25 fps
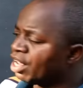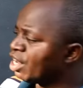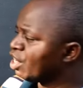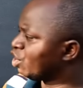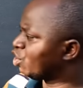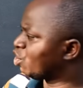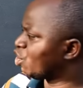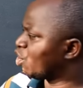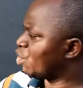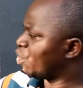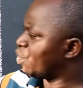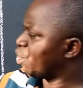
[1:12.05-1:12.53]

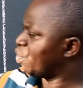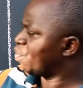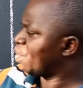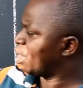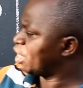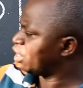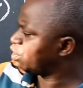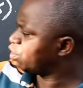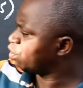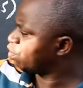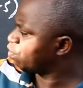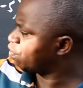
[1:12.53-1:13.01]
So we
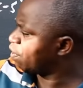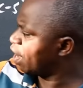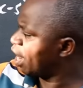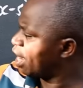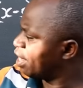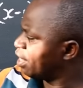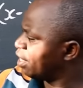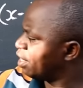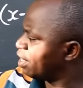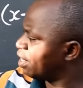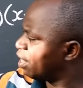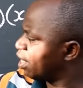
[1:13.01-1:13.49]
want to
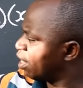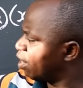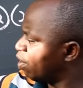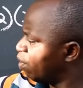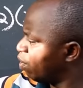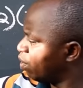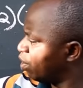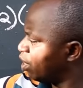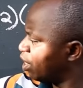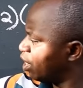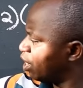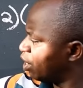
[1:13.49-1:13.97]
find the
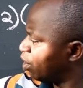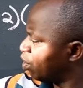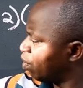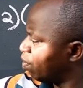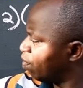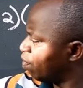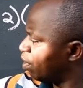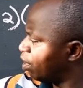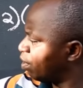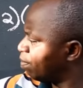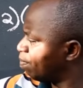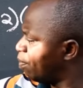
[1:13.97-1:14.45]
coordinates of
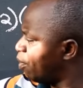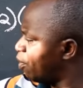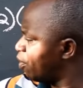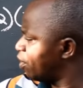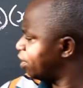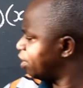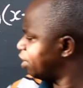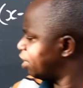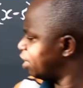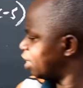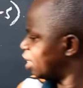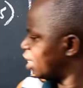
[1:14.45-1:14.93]
this
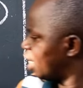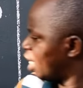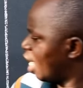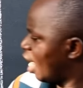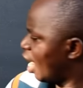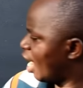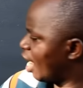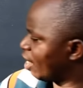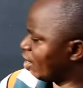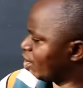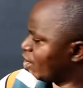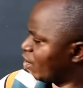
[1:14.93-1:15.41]
point
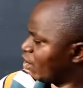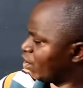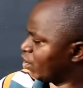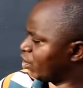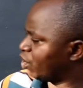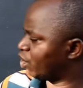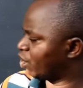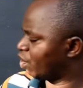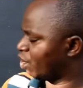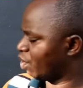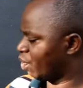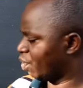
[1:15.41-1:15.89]
and
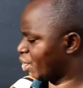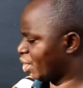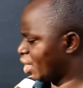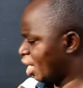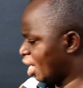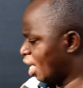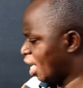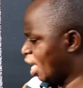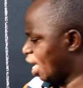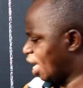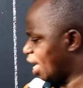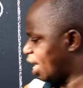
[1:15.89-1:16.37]
also
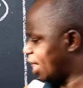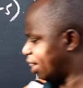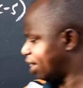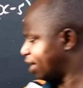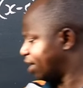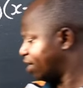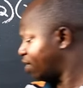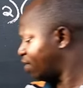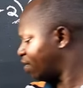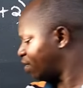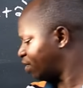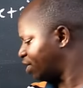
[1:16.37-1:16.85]
the
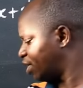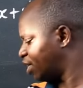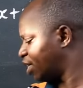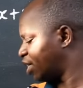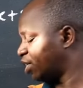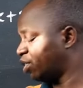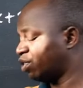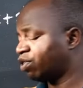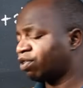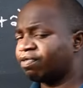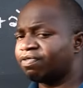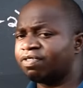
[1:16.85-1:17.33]

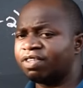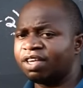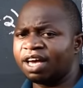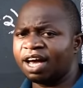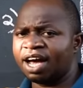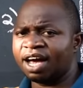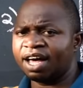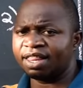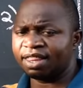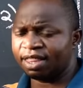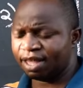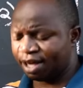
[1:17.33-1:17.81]
coordinate of the
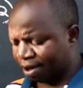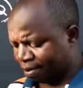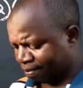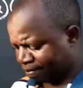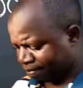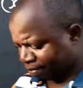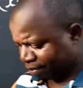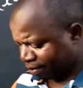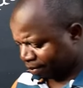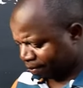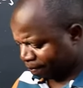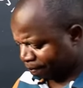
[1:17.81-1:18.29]
other
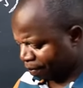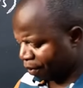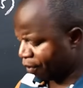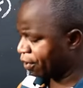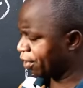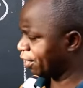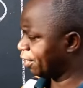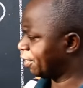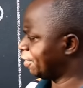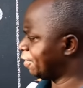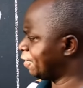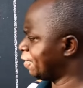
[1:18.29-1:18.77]

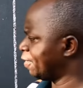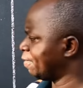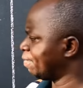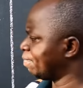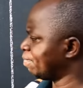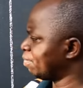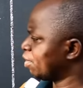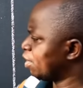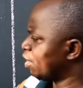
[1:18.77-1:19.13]
point.